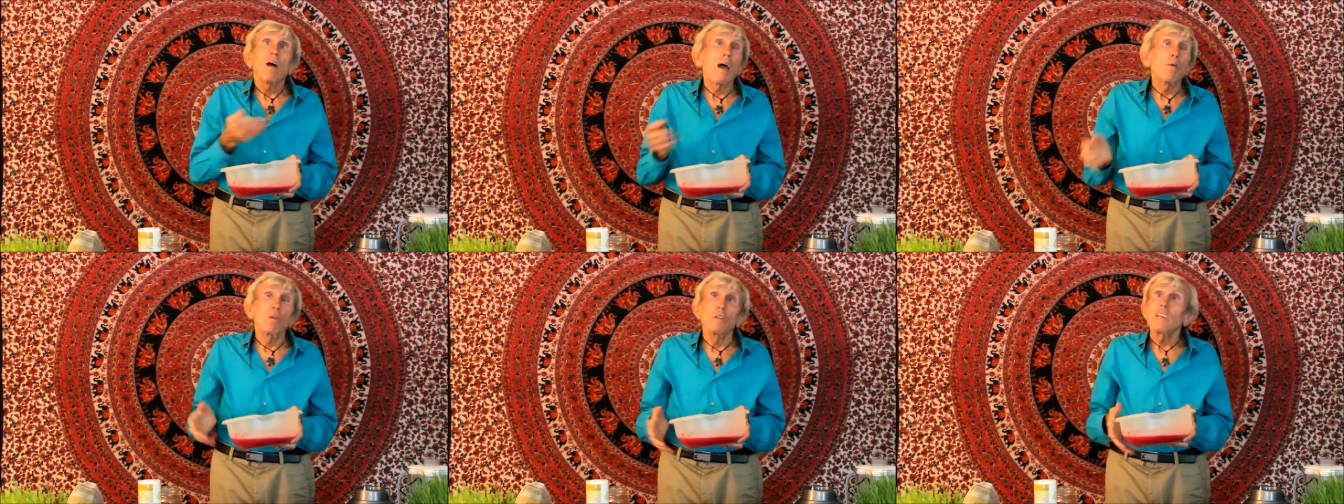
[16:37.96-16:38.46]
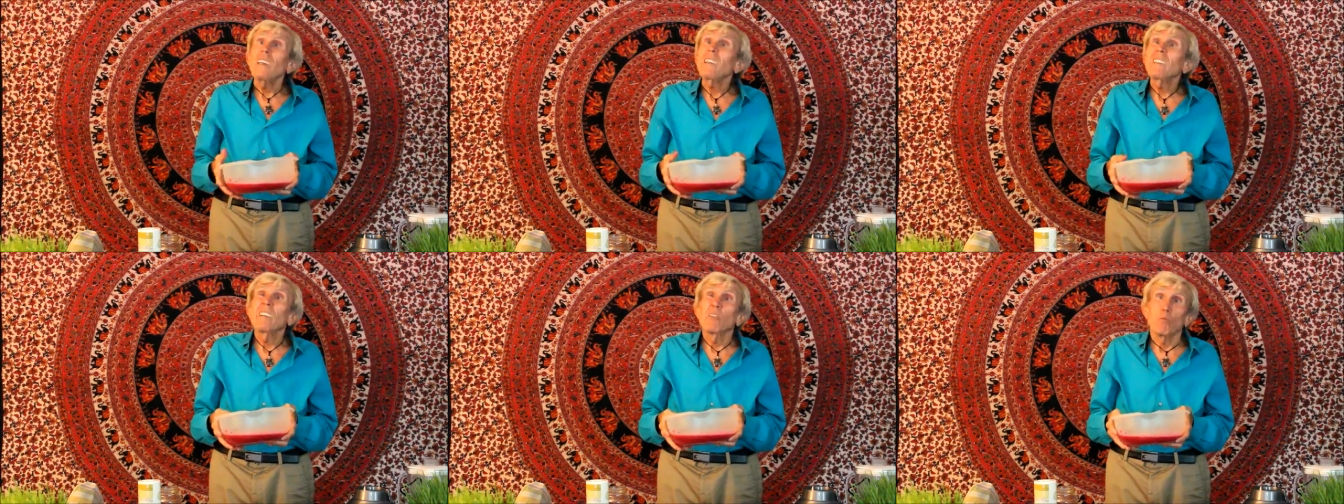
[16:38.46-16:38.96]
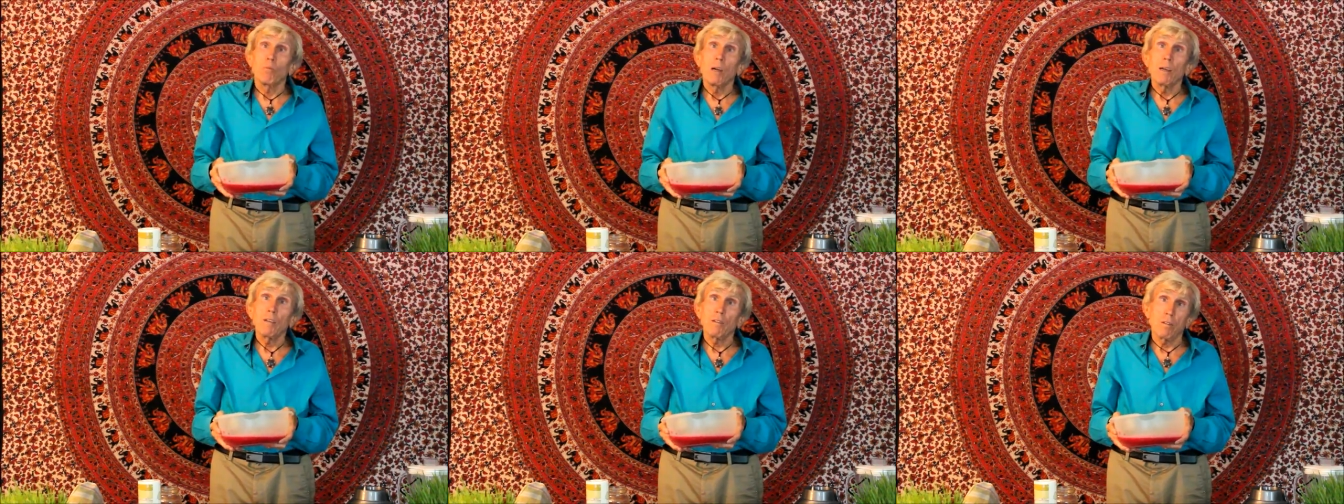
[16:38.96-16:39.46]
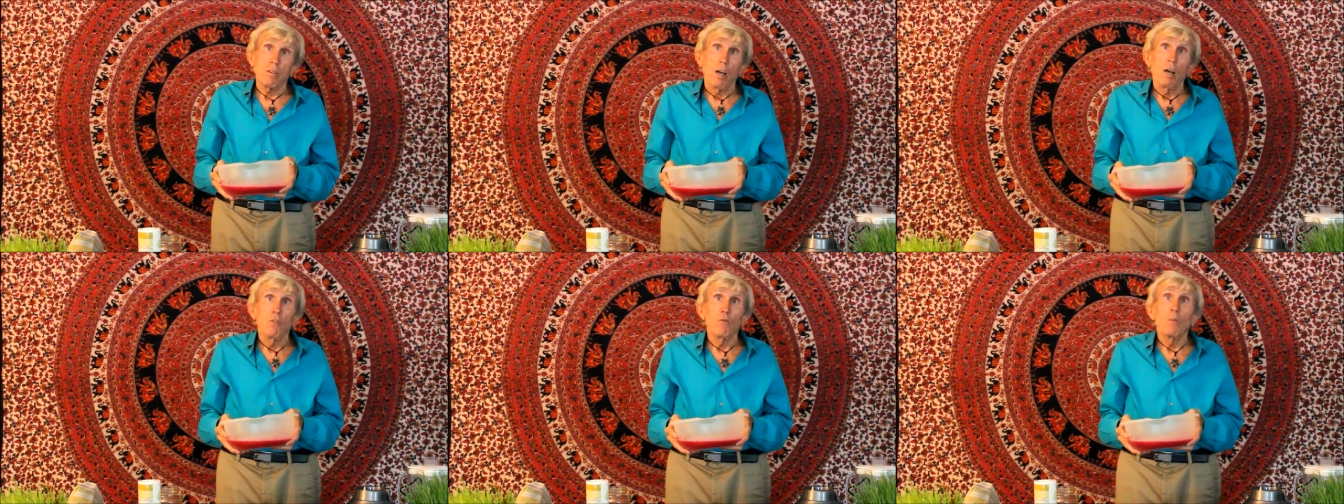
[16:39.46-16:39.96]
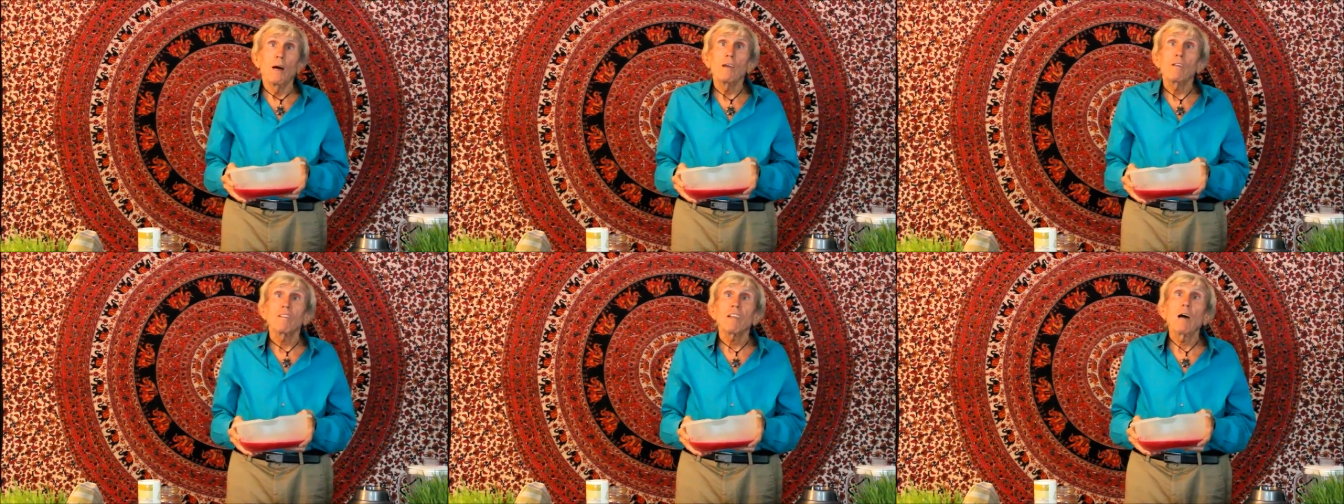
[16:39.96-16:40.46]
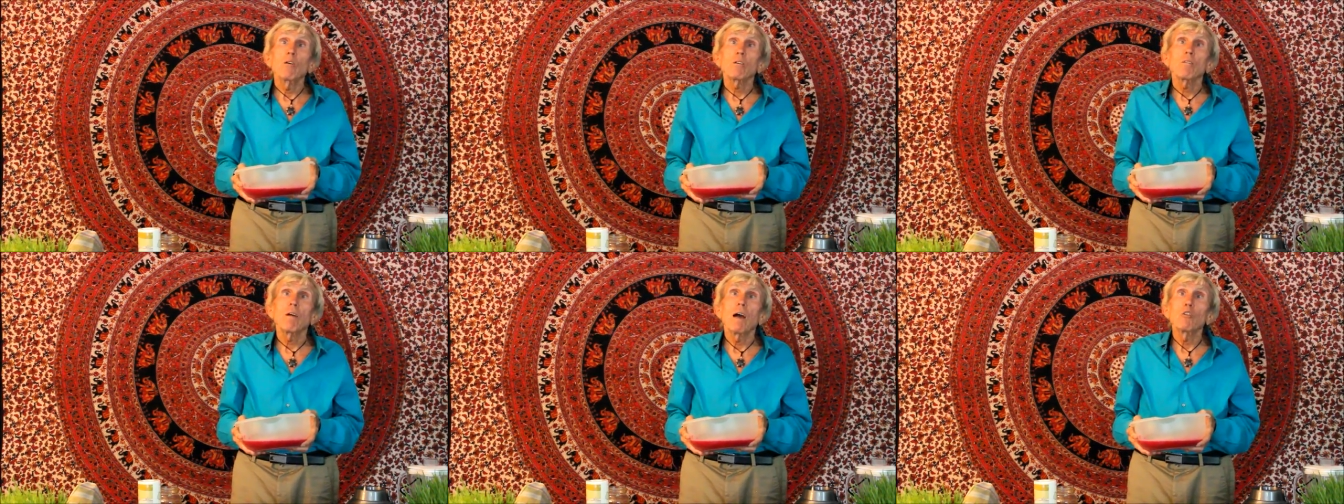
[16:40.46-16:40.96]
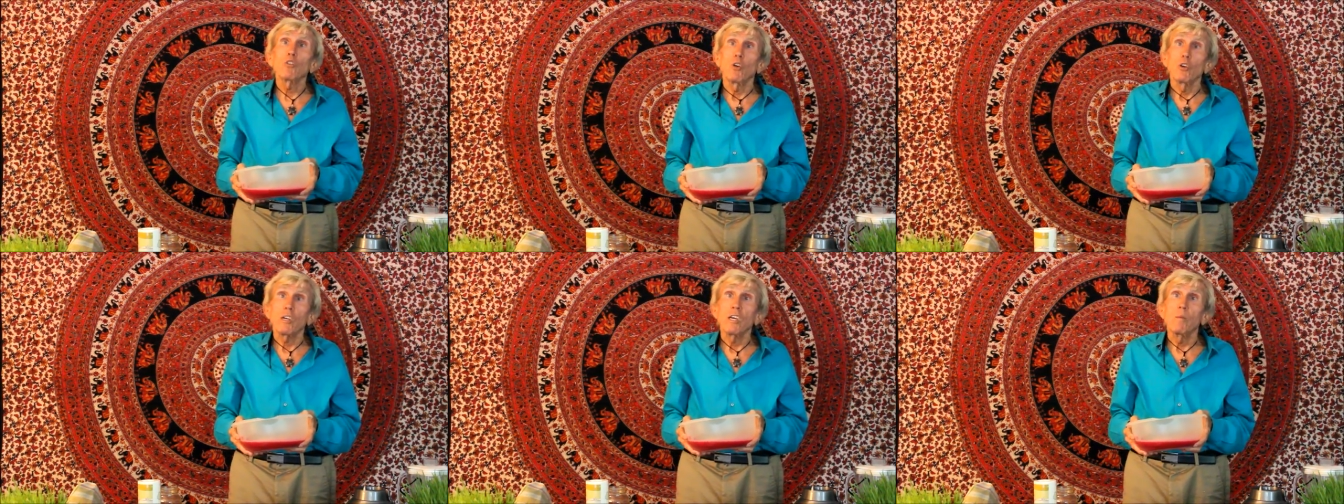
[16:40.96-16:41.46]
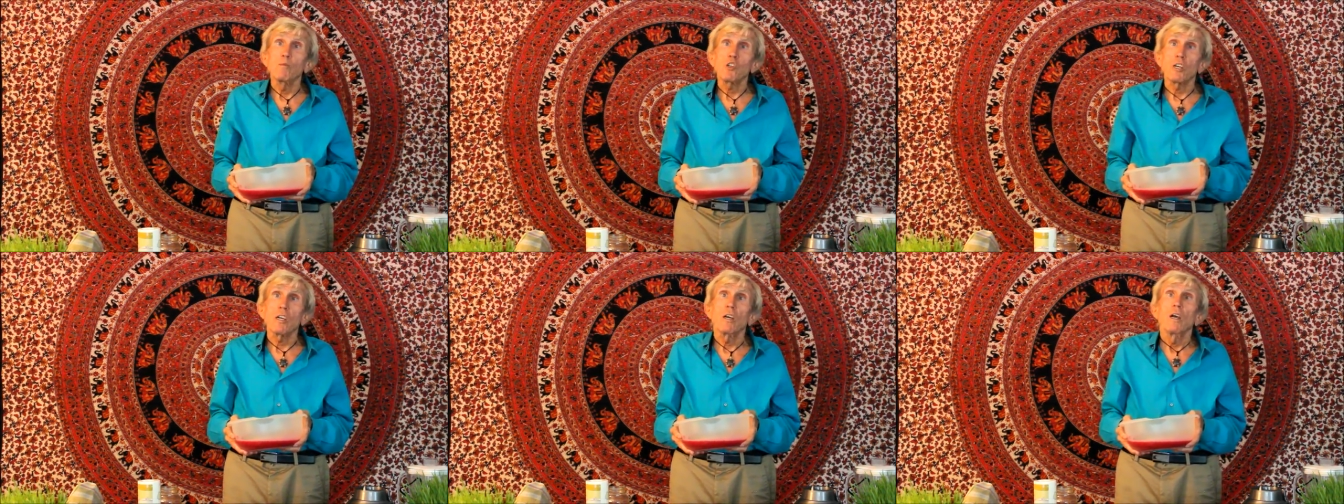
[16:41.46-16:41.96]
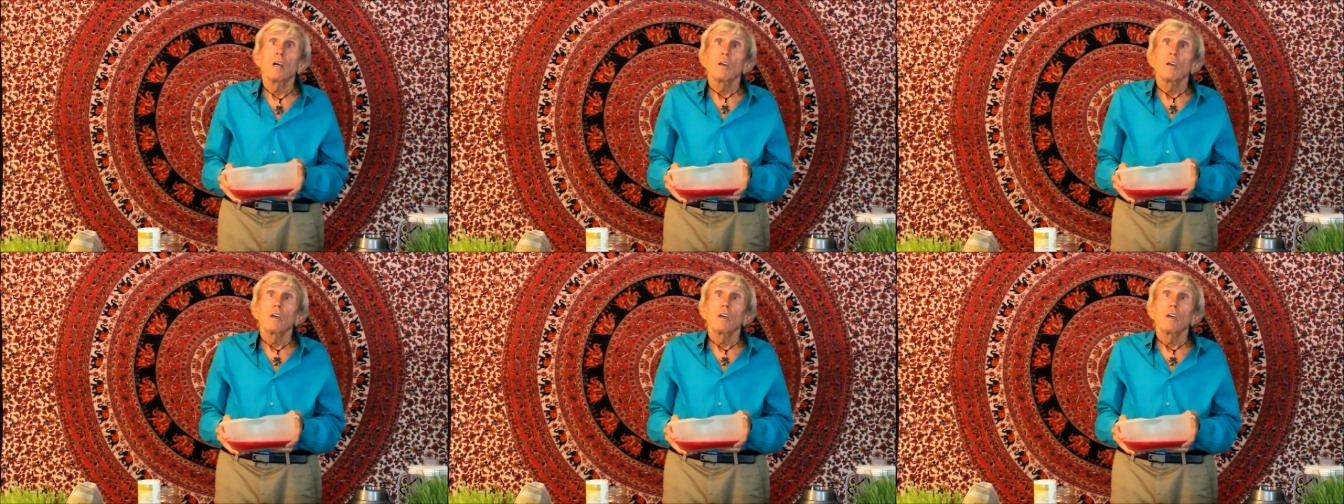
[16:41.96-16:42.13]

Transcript: I will eat the rest of my sauerkraut or kimchi.